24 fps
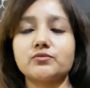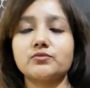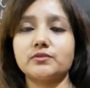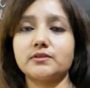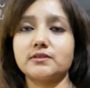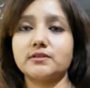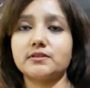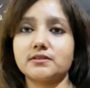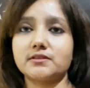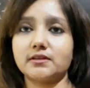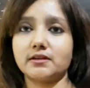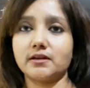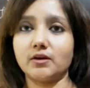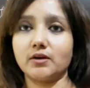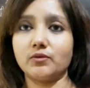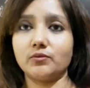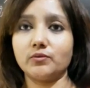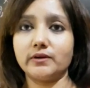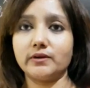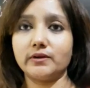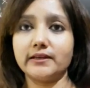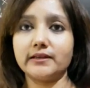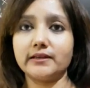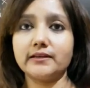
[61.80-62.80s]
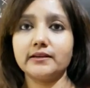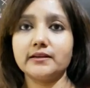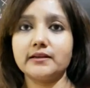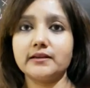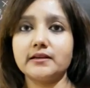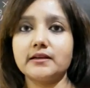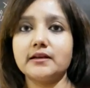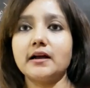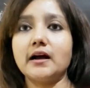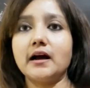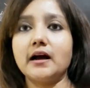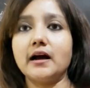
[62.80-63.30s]
to the surrounding
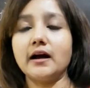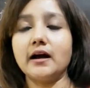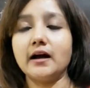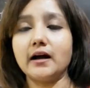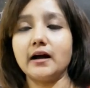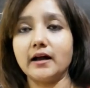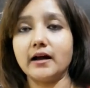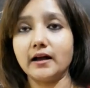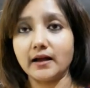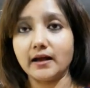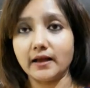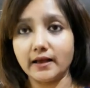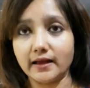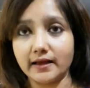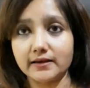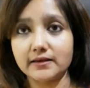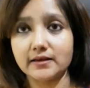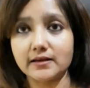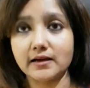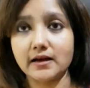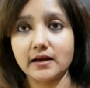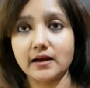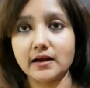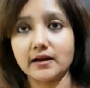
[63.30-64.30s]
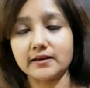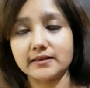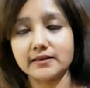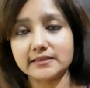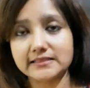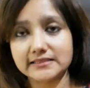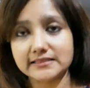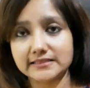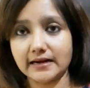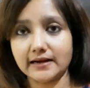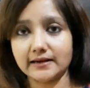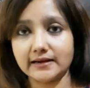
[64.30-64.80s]
and are
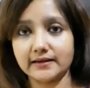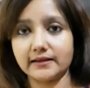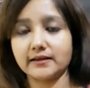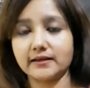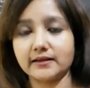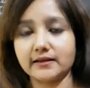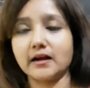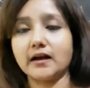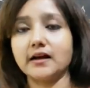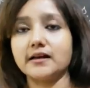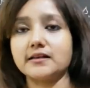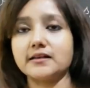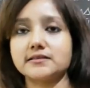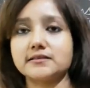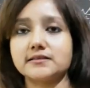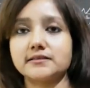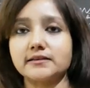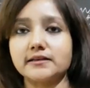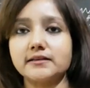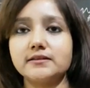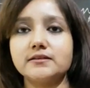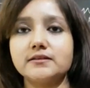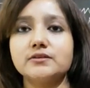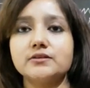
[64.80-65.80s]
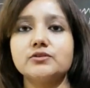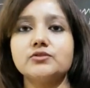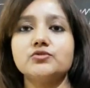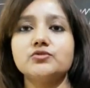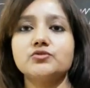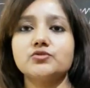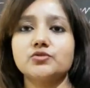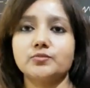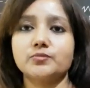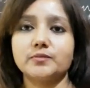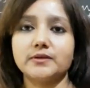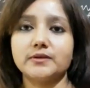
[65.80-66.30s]
static are said
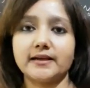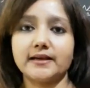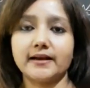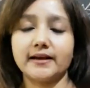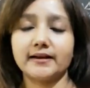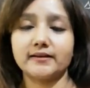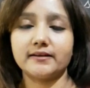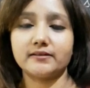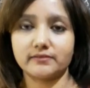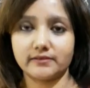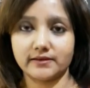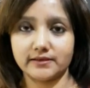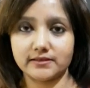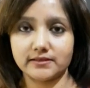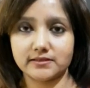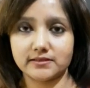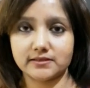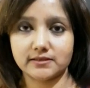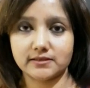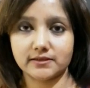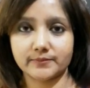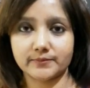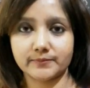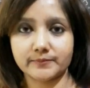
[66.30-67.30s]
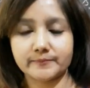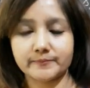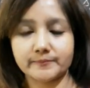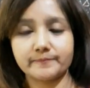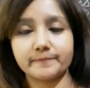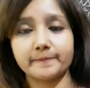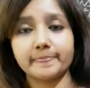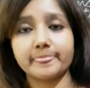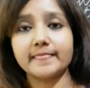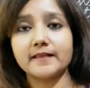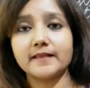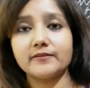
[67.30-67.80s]
to be at rest.
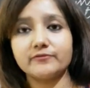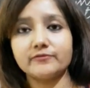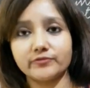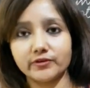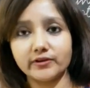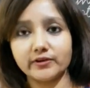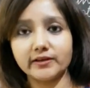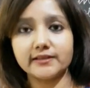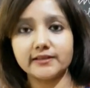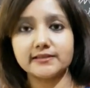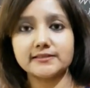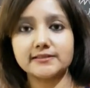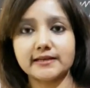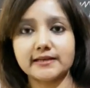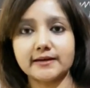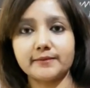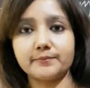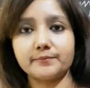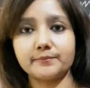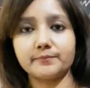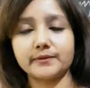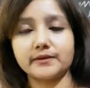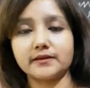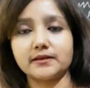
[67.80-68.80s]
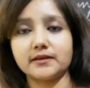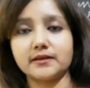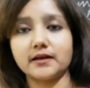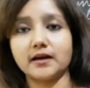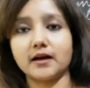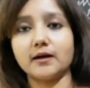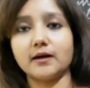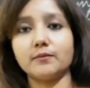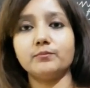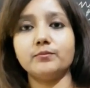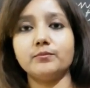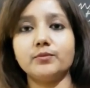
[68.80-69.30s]
For example,
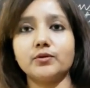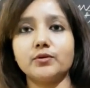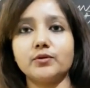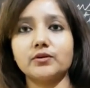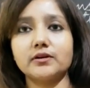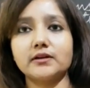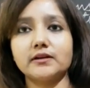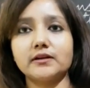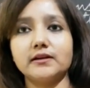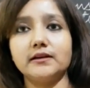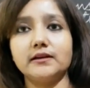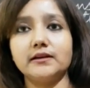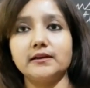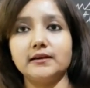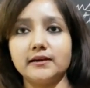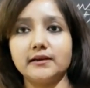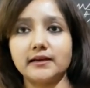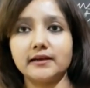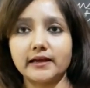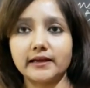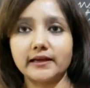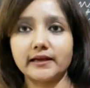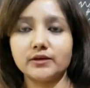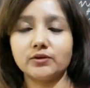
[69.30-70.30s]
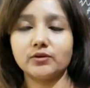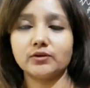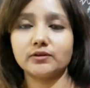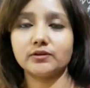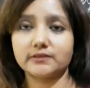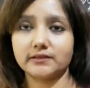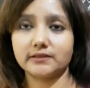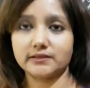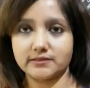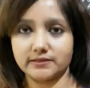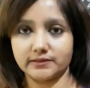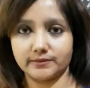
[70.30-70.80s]
a book lying on
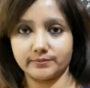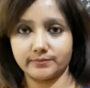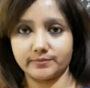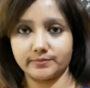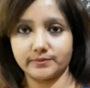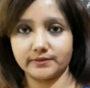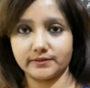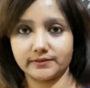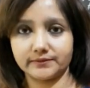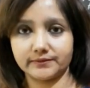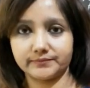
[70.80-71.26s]
the table,